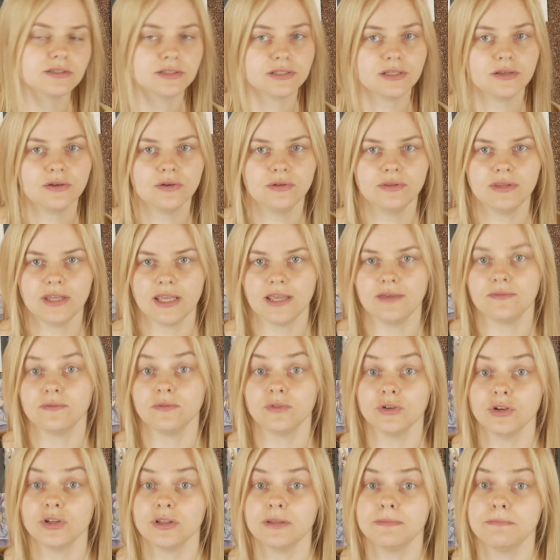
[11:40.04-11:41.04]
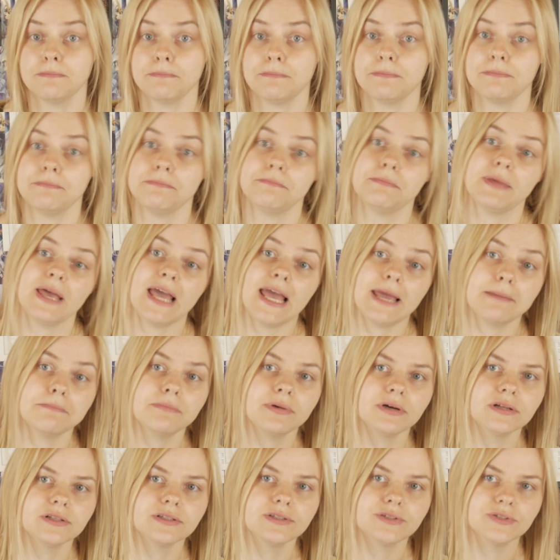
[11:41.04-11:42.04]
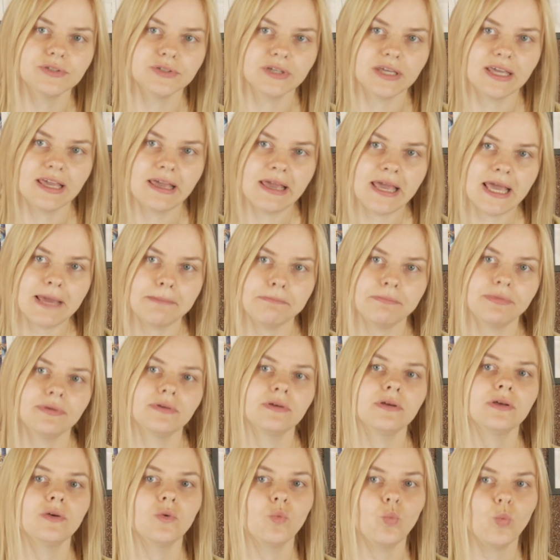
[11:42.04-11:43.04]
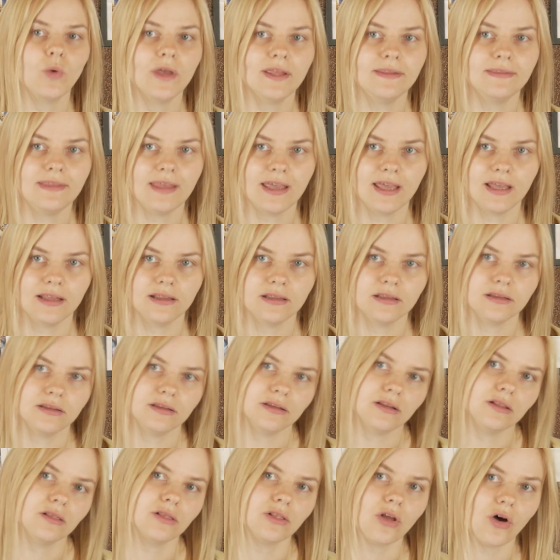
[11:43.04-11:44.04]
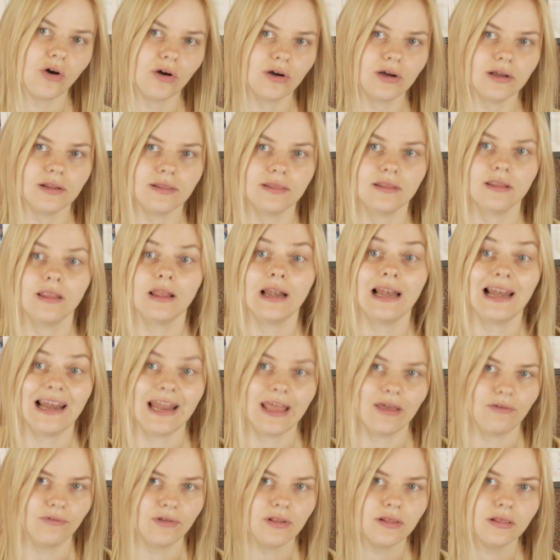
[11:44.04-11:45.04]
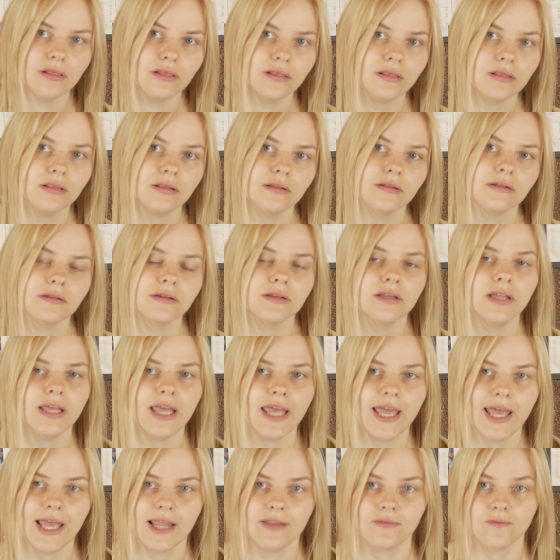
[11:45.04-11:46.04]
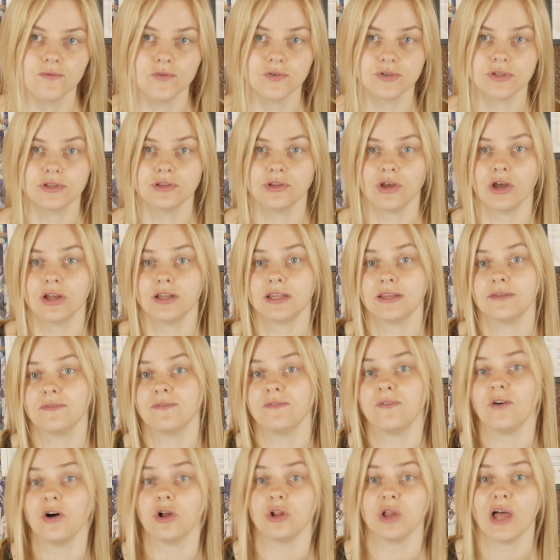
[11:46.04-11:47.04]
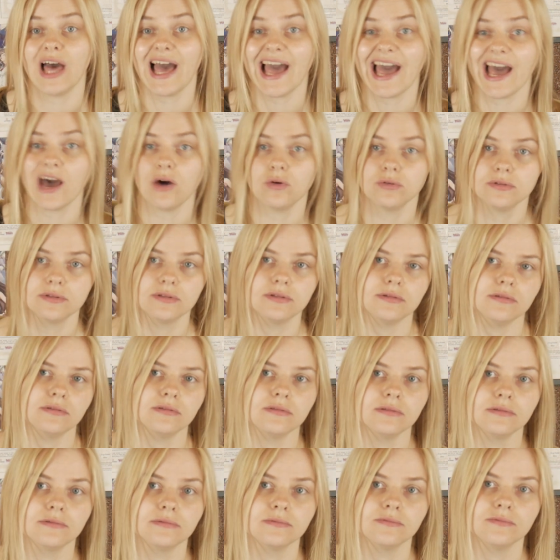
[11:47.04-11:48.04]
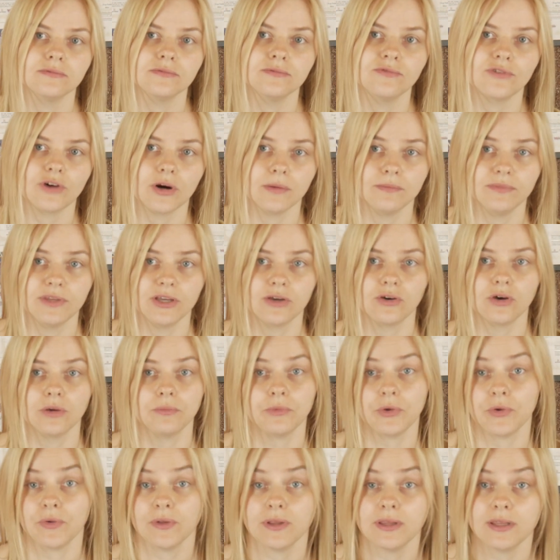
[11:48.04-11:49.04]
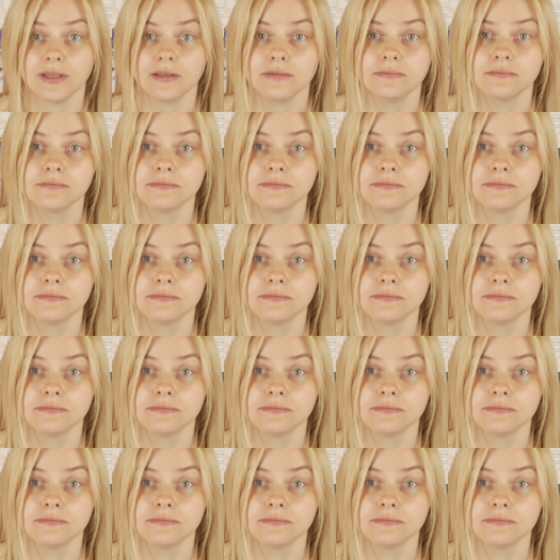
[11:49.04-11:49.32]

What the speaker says: so they would be able to keep with the local level and would not fall out from the community.